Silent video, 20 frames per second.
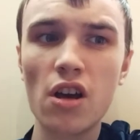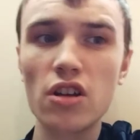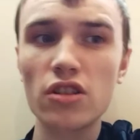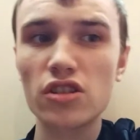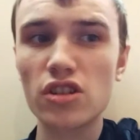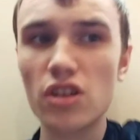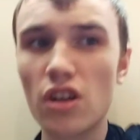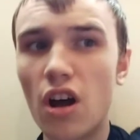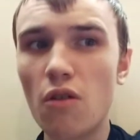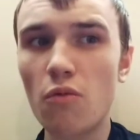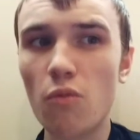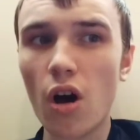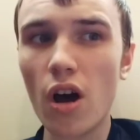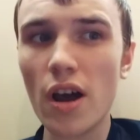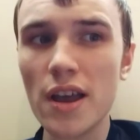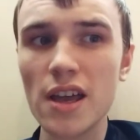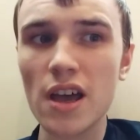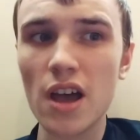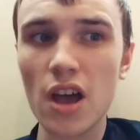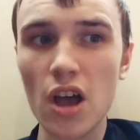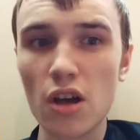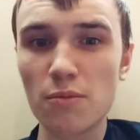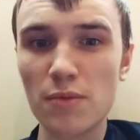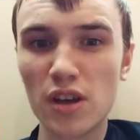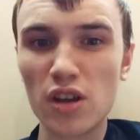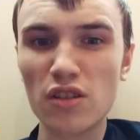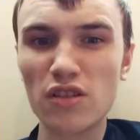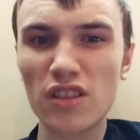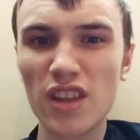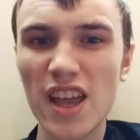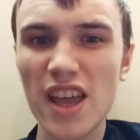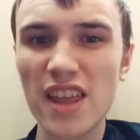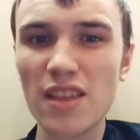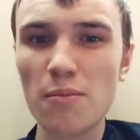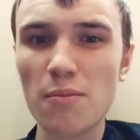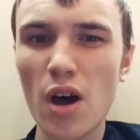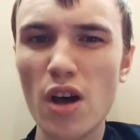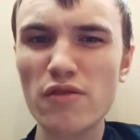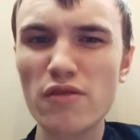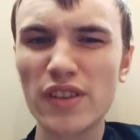Do you know why? Because they're the
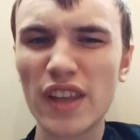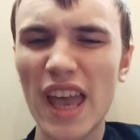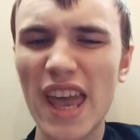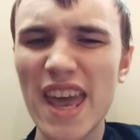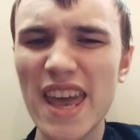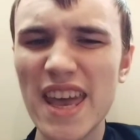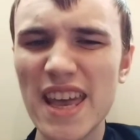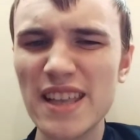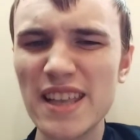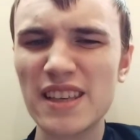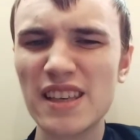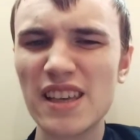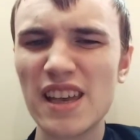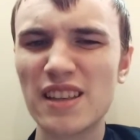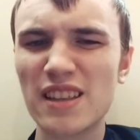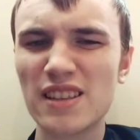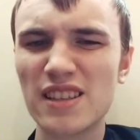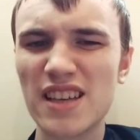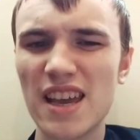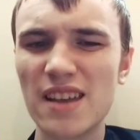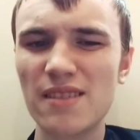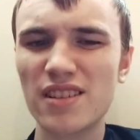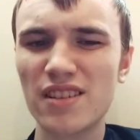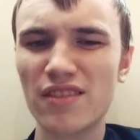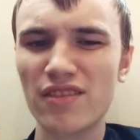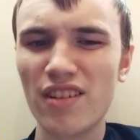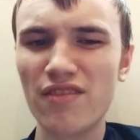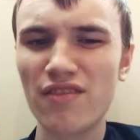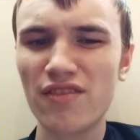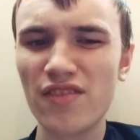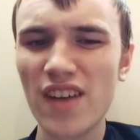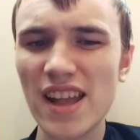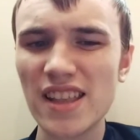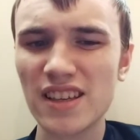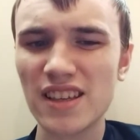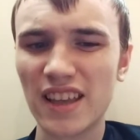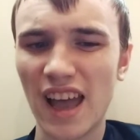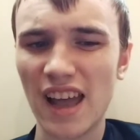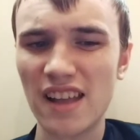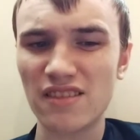most easiest team to defend
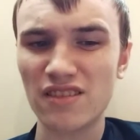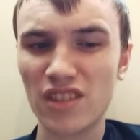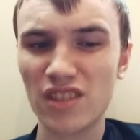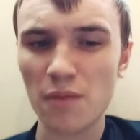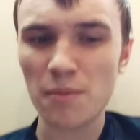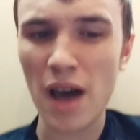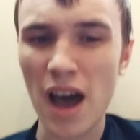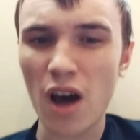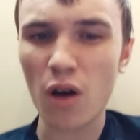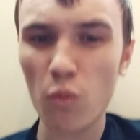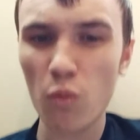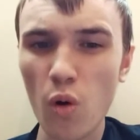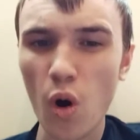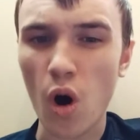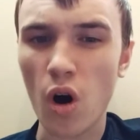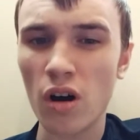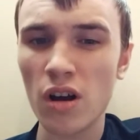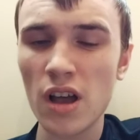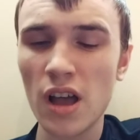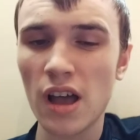against. No matter what.